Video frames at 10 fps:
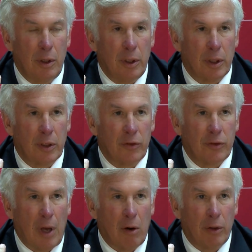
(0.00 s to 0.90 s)
in a
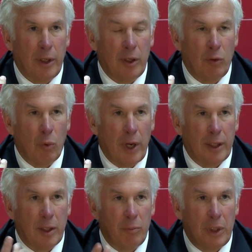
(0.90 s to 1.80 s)
consolidated way
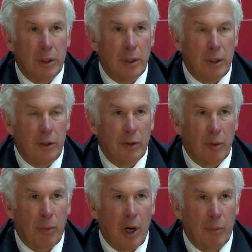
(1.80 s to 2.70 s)
to meet the needs of
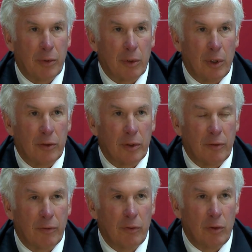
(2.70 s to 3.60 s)
the population
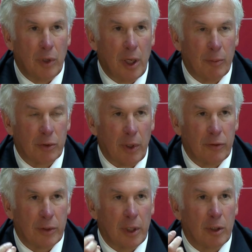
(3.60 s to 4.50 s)
of New Hampshire? I
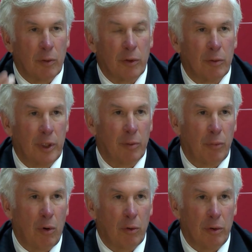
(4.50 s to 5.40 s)
said there were three
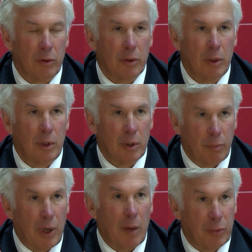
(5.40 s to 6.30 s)
components: the
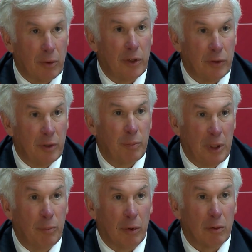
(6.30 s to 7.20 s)
population and
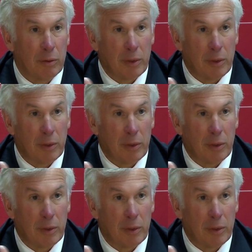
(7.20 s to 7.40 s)
people.